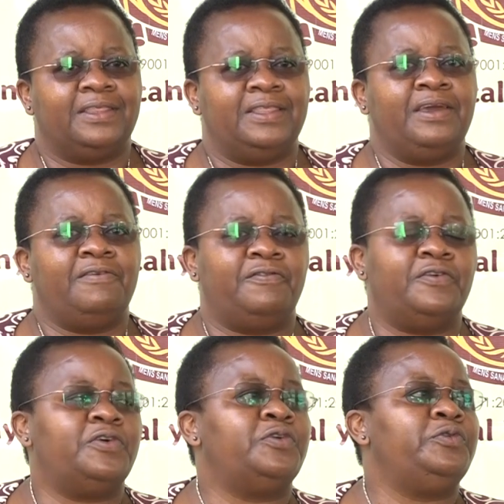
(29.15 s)

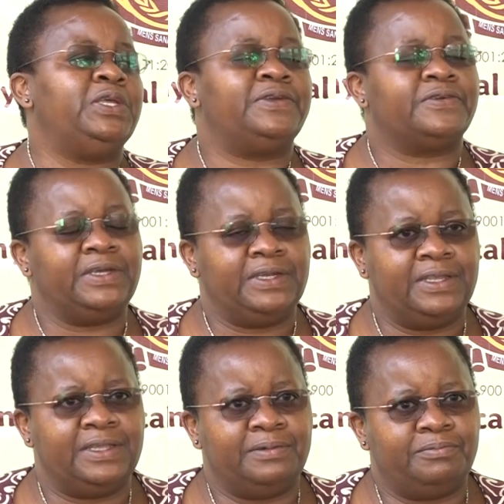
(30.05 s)
Therefore, we
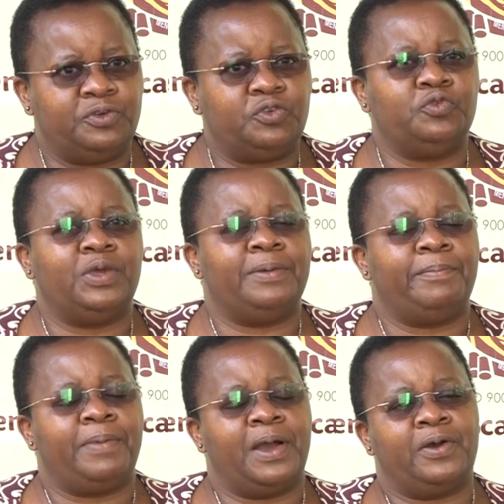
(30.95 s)
train them to
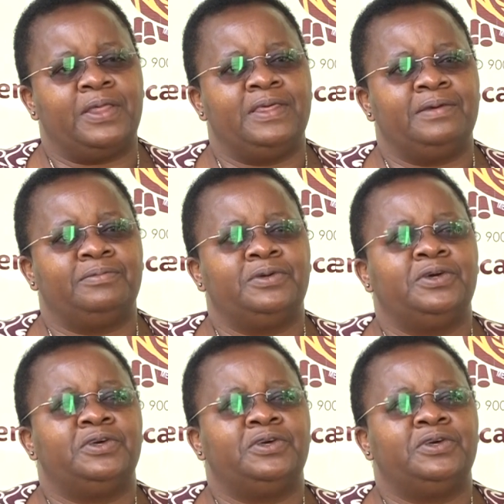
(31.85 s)
empower them